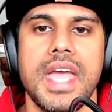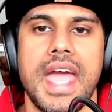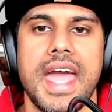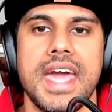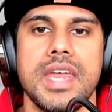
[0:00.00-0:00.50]

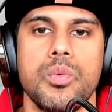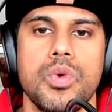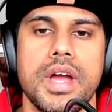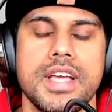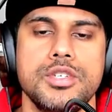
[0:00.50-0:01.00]
And
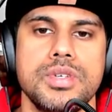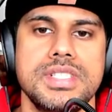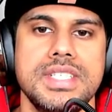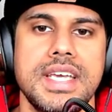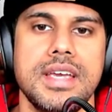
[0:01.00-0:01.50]
as you can
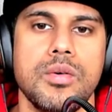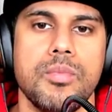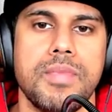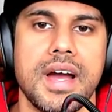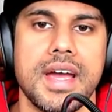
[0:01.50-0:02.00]
see
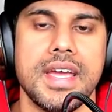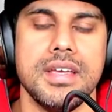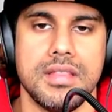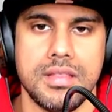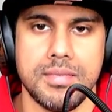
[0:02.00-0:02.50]
by
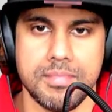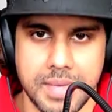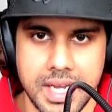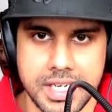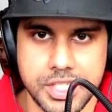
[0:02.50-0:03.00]

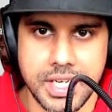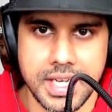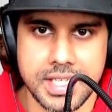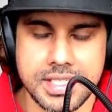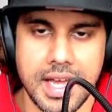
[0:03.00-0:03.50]
my
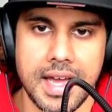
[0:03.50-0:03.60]
cheeks,